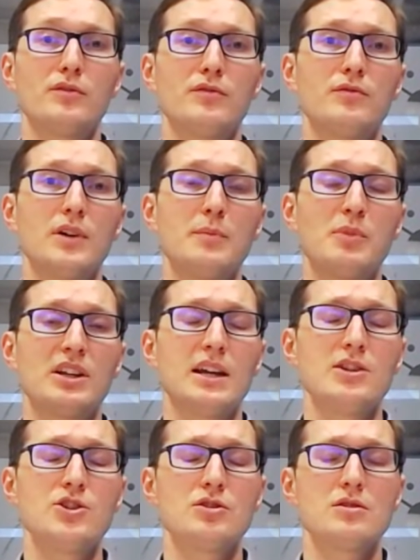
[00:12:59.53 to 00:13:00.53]
of
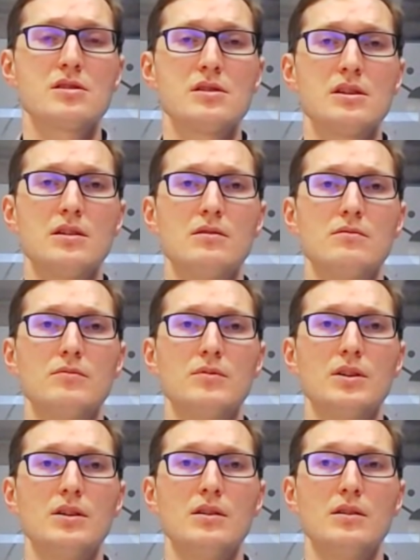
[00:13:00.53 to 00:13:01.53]
applications in,
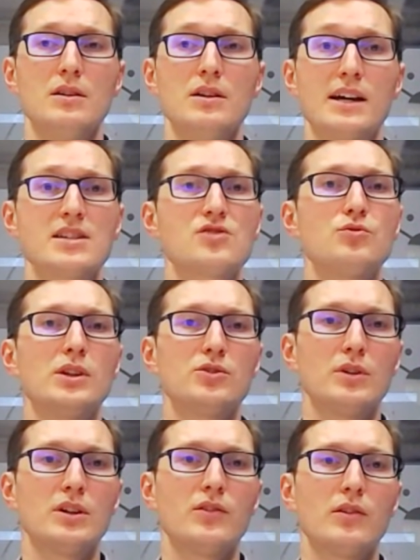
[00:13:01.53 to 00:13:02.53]
in, industrial
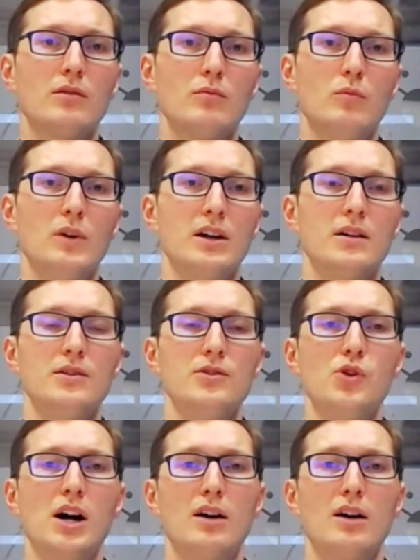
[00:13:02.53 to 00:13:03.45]
grids where you